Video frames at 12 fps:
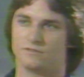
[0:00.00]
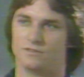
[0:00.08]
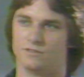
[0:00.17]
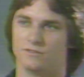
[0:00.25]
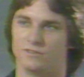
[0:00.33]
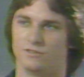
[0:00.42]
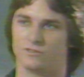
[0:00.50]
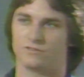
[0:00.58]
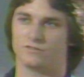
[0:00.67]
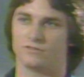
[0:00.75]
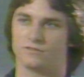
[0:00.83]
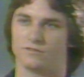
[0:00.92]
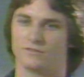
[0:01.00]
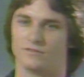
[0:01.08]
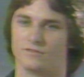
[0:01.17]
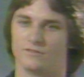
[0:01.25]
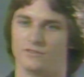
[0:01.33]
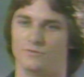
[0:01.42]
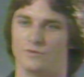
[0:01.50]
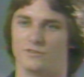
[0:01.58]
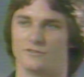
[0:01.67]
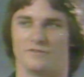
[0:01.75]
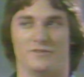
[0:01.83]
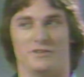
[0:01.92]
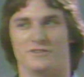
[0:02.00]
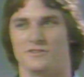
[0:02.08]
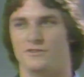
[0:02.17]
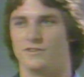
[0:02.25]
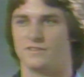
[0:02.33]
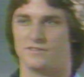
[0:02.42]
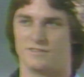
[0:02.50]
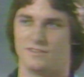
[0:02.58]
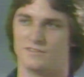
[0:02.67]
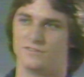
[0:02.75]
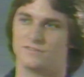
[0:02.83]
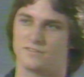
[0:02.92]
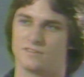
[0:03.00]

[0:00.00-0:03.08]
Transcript: You know, that looks, you wonder if you can do it, and then